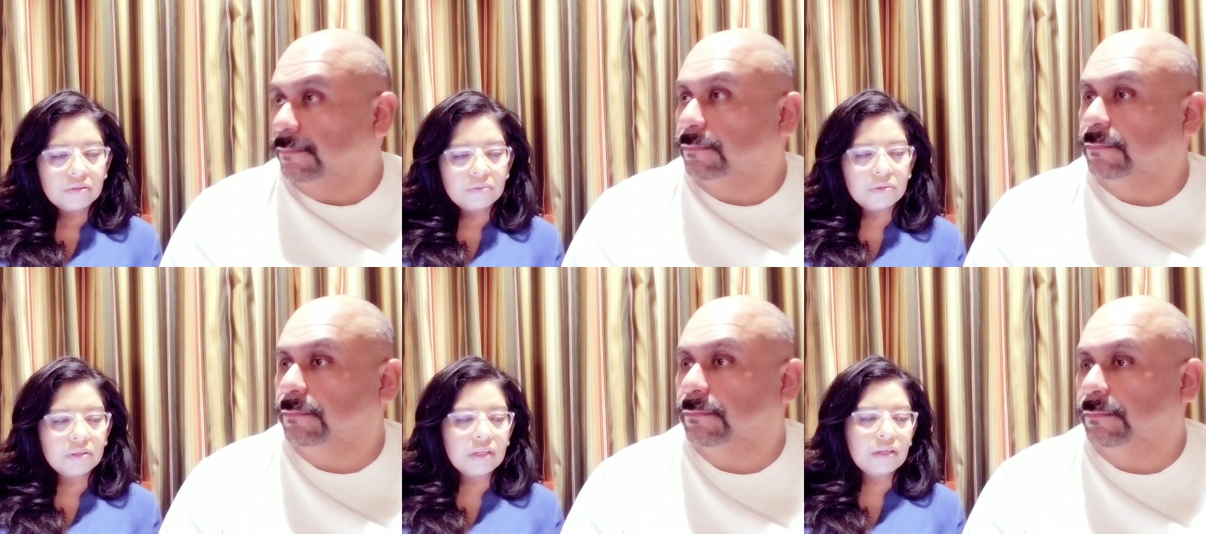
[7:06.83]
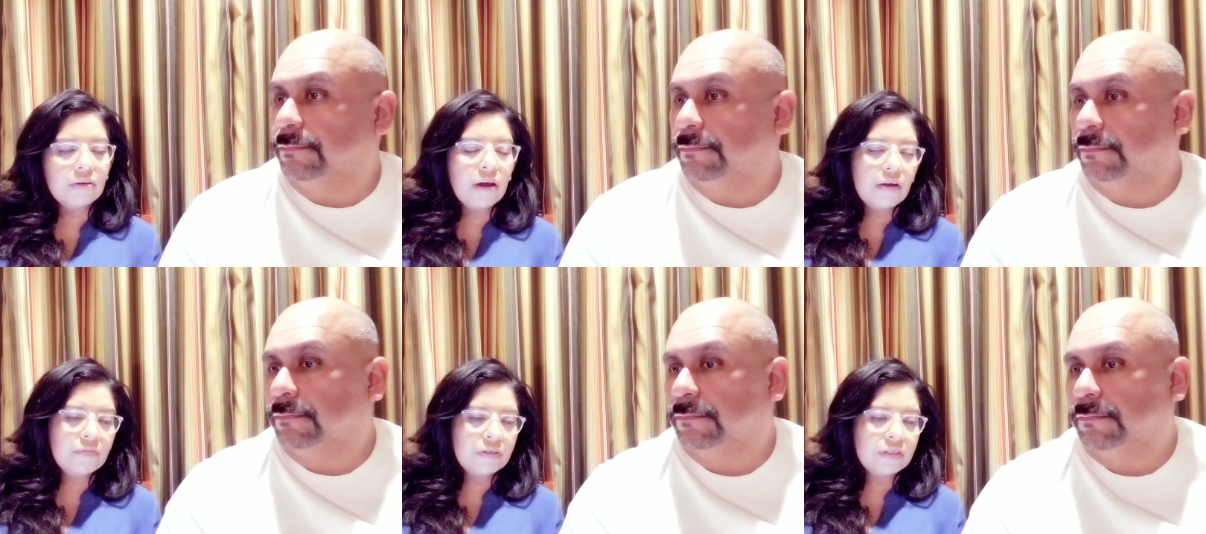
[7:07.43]
Speaker 1: the word that you
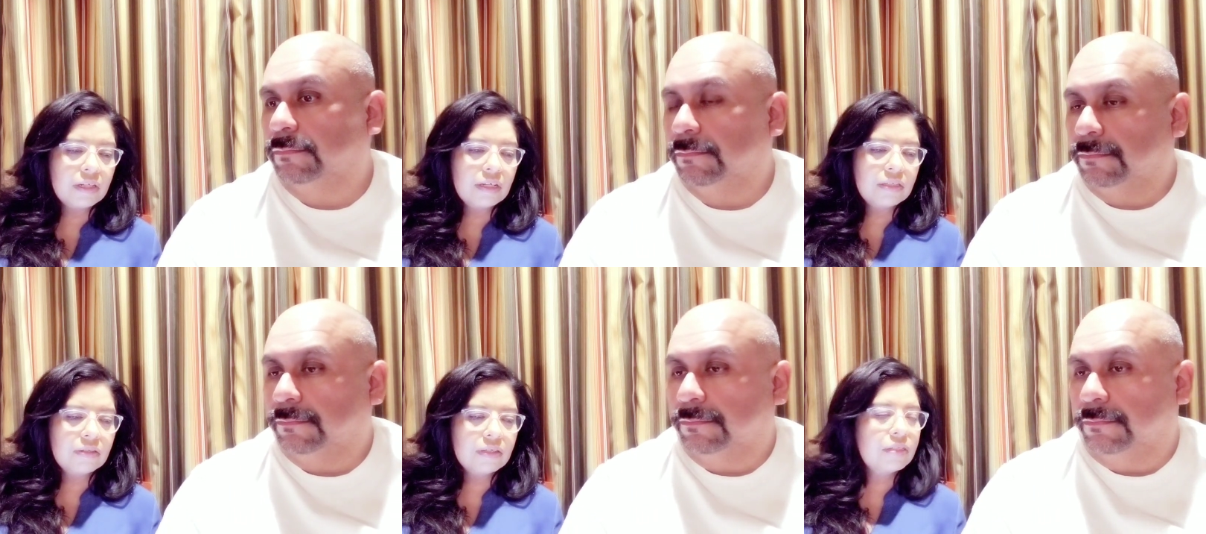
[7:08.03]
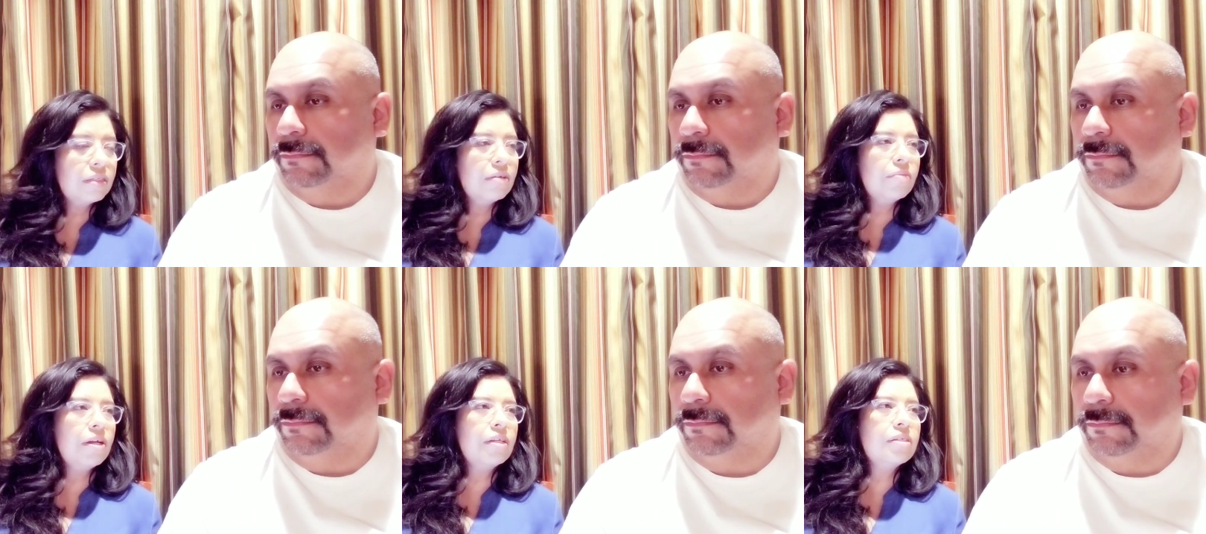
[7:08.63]
have for today. So let's get
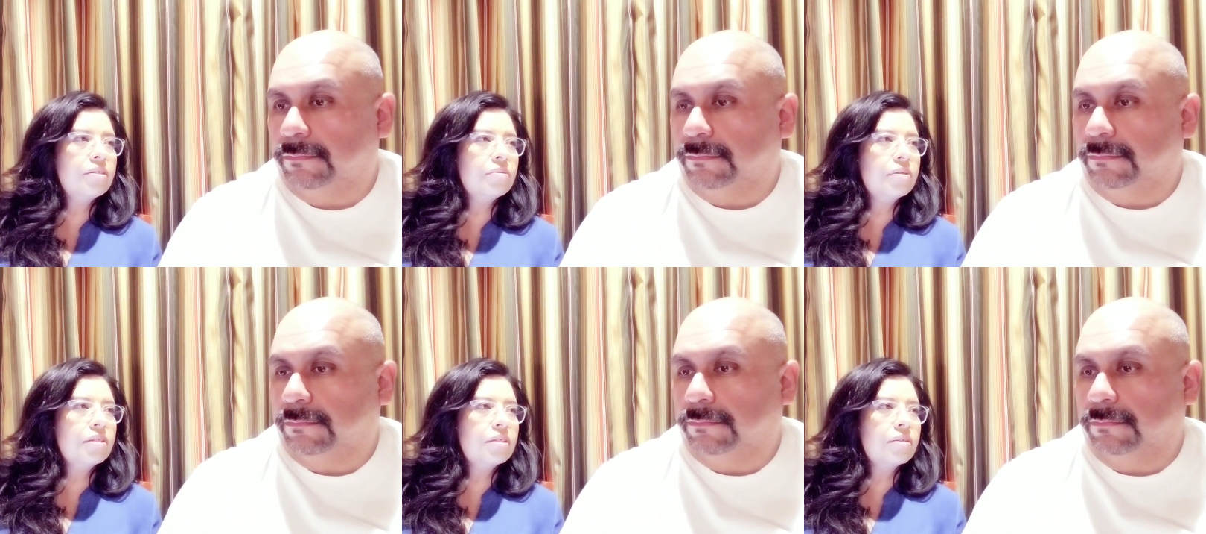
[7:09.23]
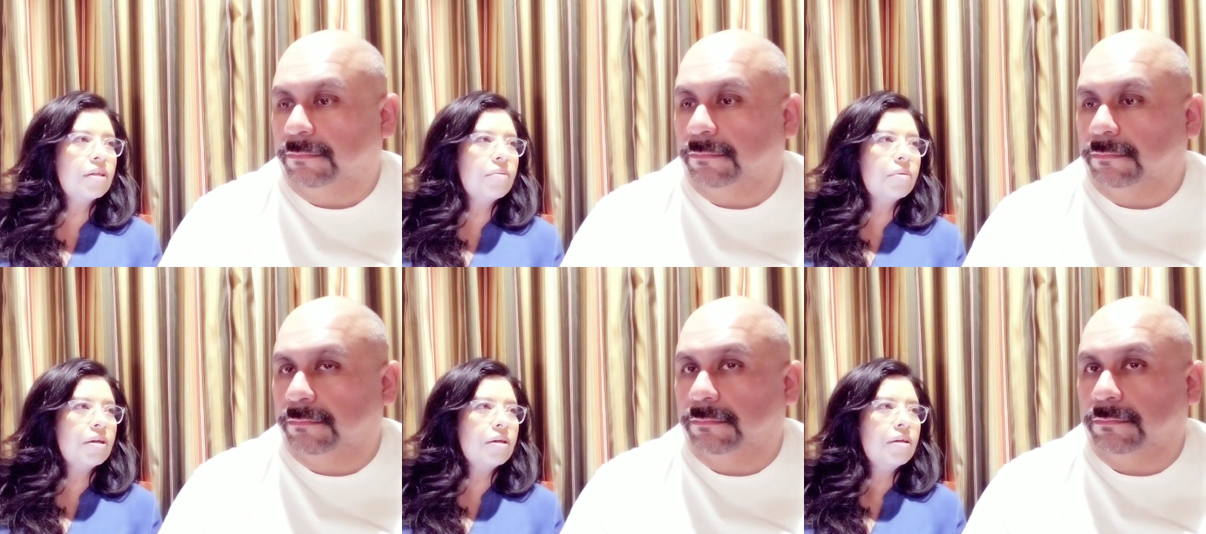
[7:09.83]
right into it. So that
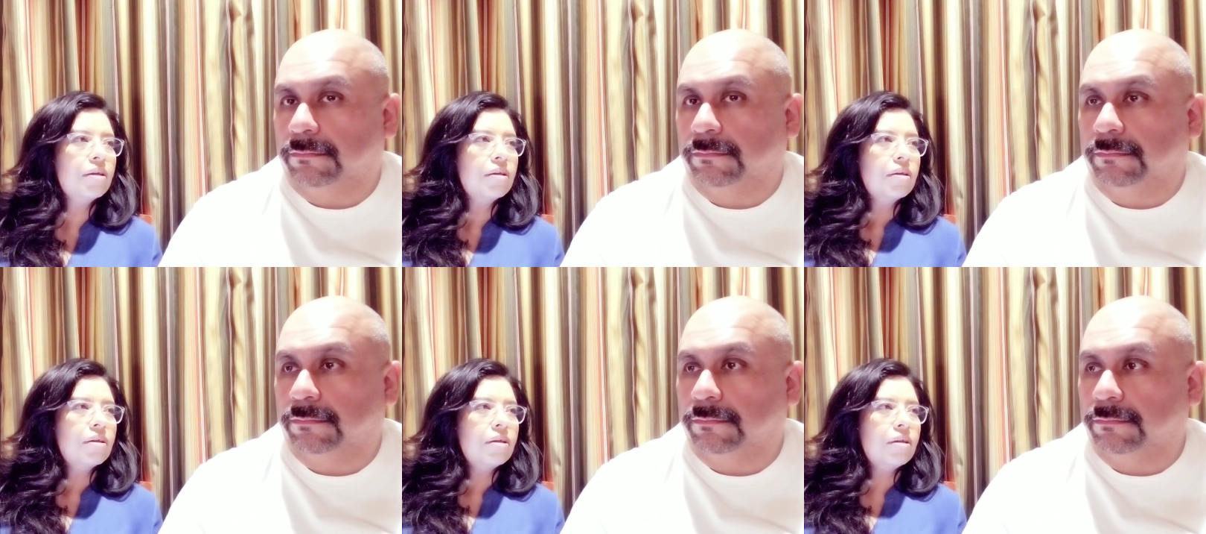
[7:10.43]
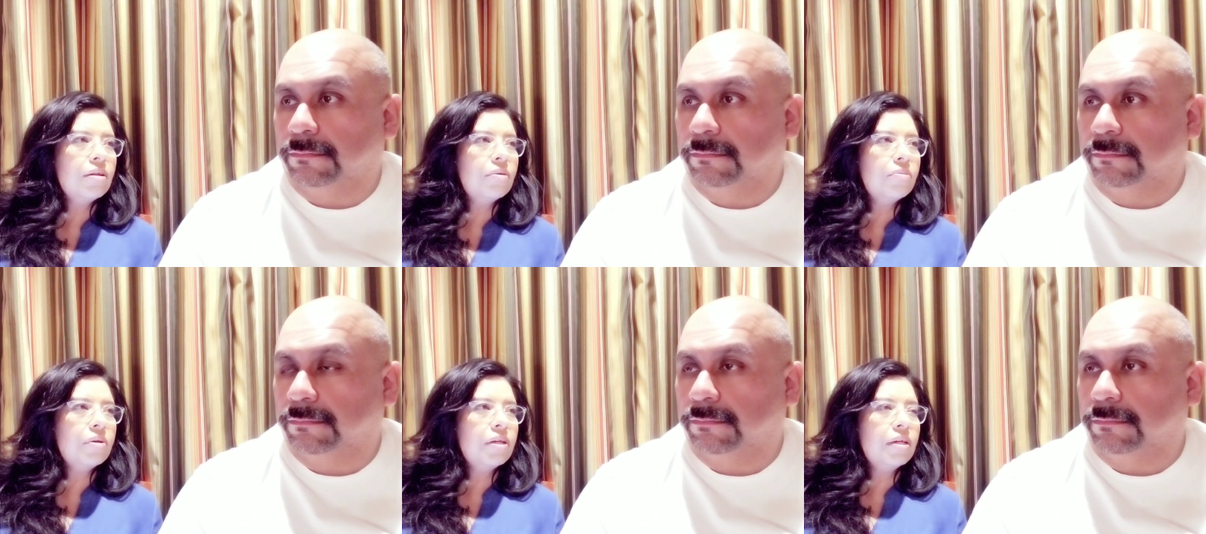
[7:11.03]
way, you know,
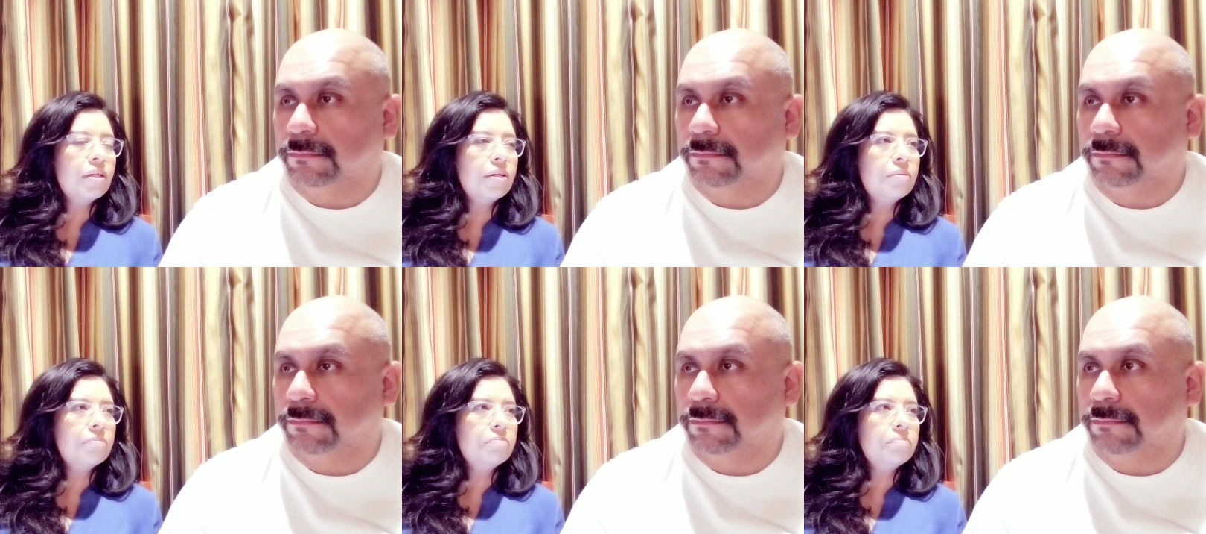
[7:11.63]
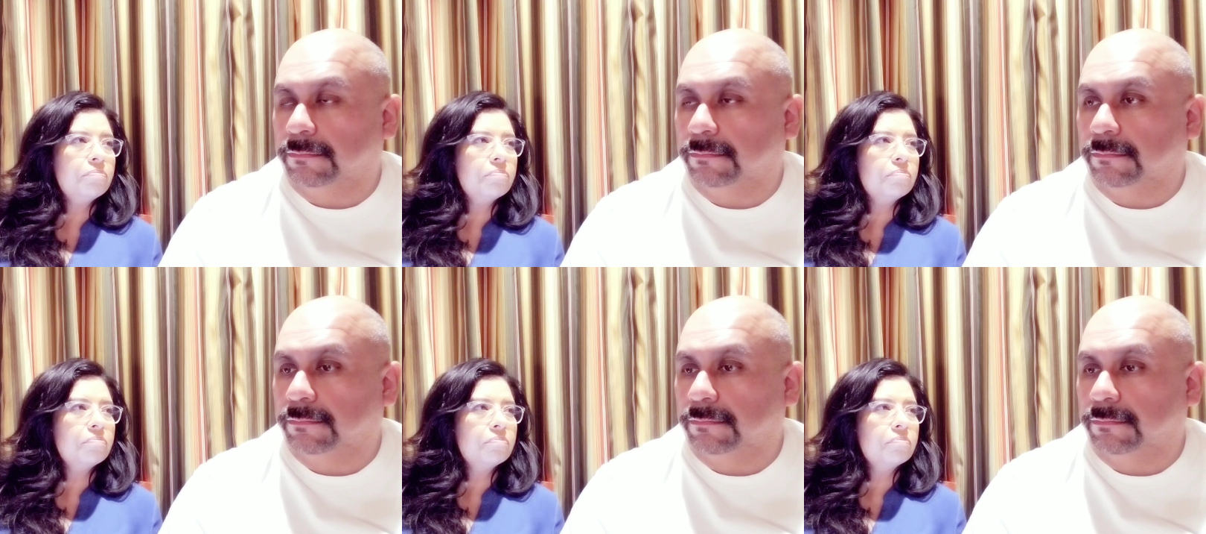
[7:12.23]
we can, um,
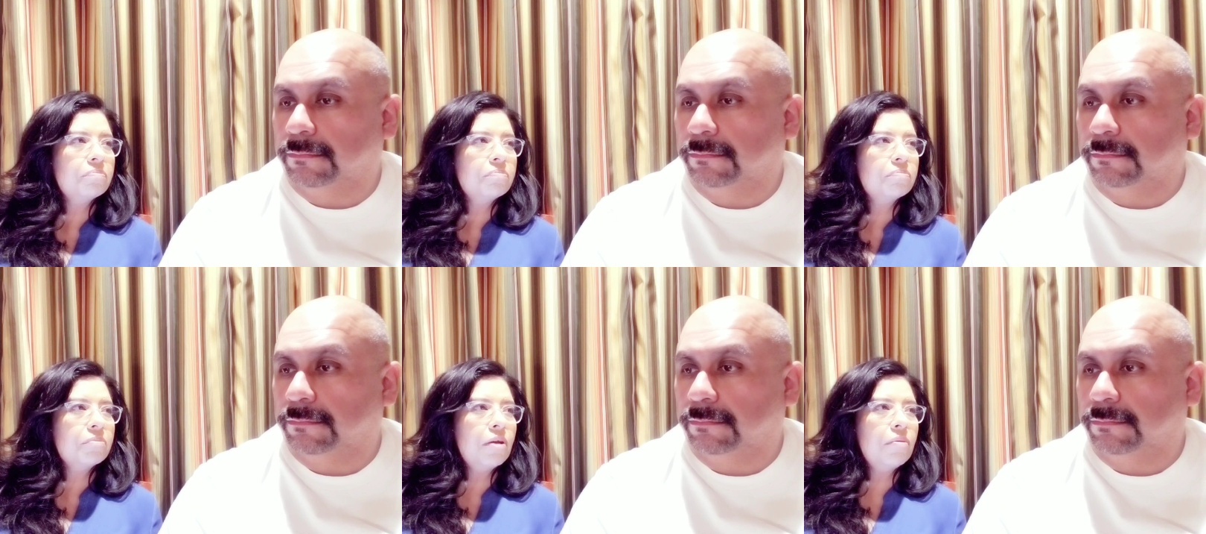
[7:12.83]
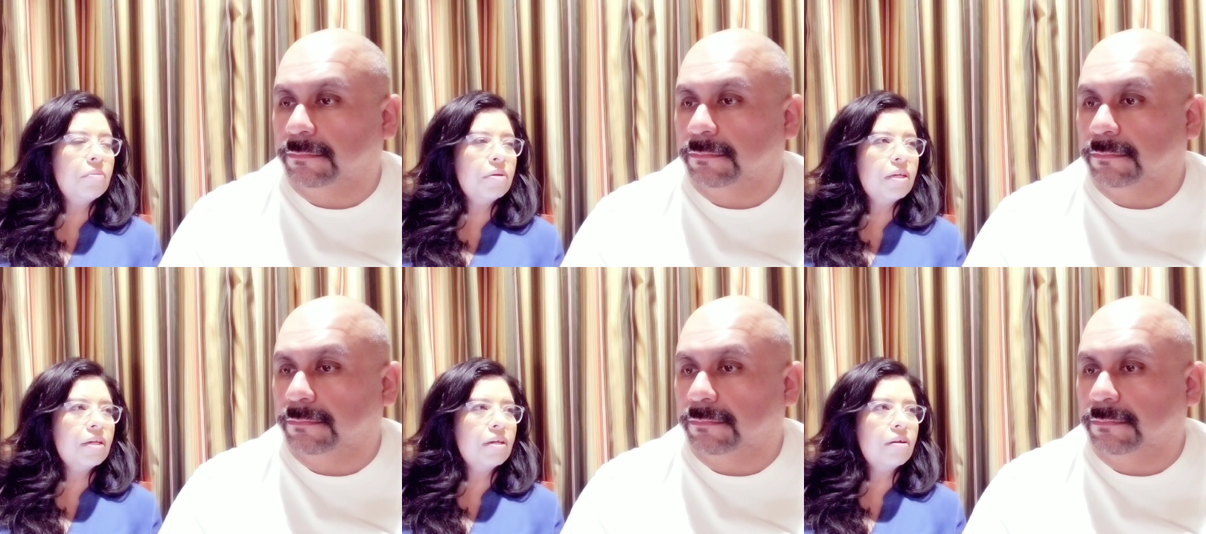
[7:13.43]
that way we
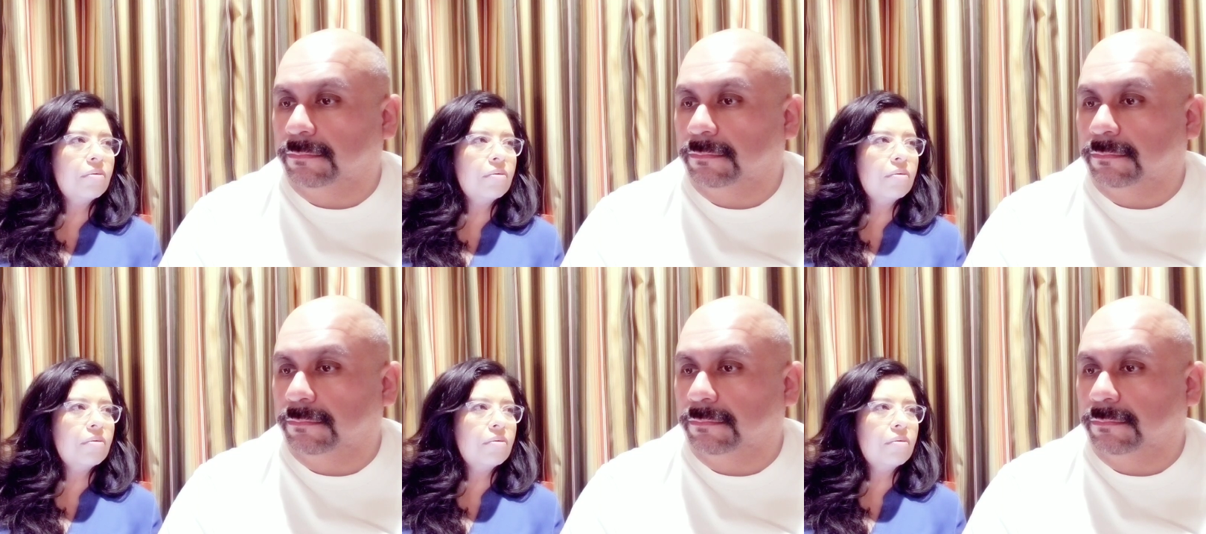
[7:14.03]
can get